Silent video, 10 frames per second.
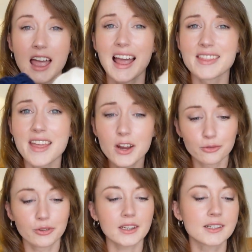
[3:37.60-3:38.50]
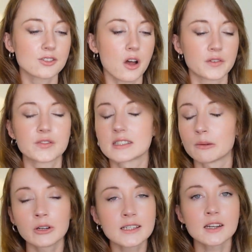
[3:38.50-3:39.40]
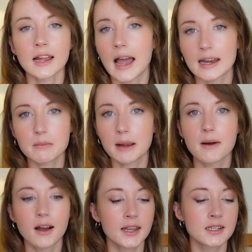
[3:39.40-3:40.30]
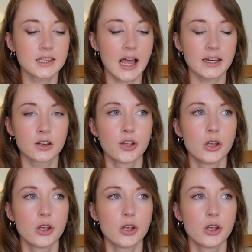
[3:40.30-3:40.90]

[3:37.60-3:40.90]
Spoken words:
And they are really soft. For some reason I had in my mind that